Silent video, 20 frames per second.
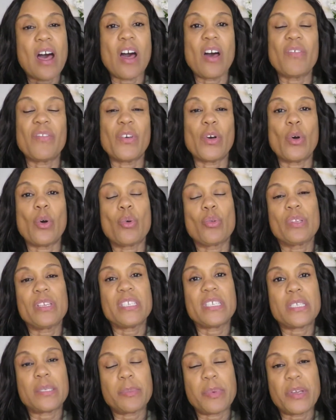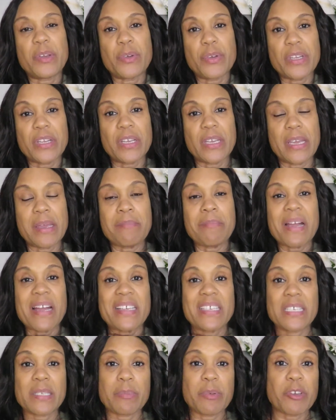of the Holy Spirit in
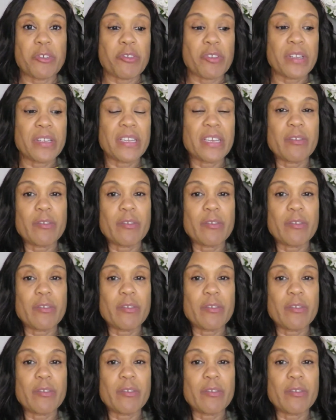my spirit.